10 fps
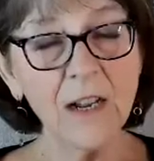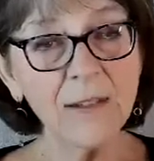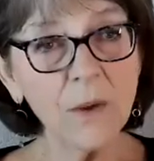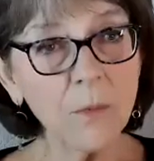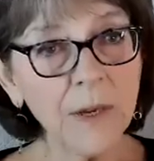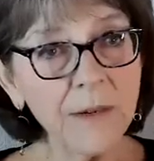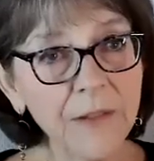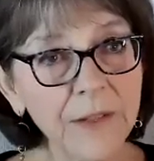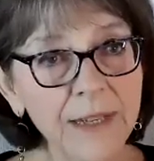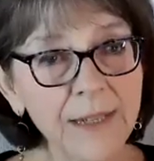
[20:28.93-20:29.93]
So one of
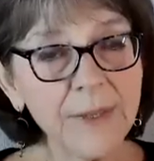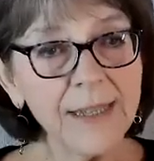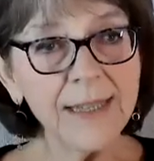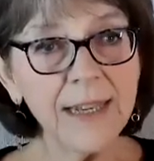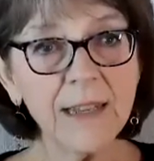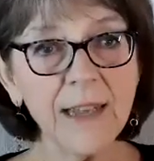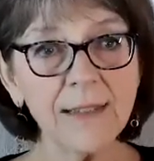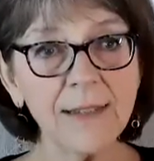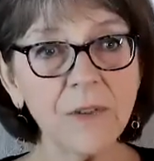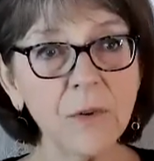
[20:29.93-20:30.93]
the things we see in
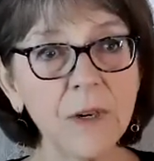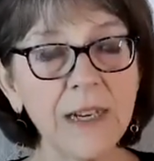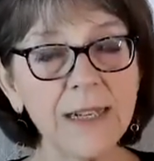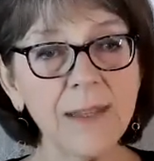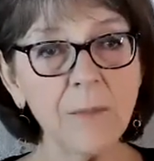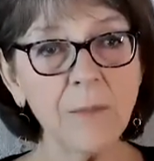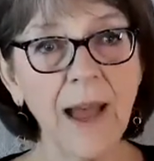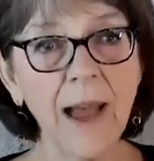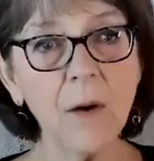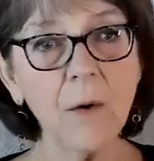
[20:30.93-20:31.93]
that story is the
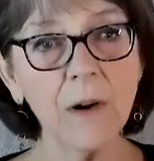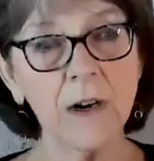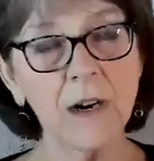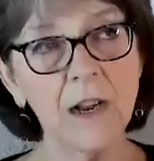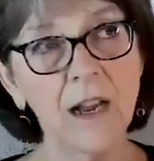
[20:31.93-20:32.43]
power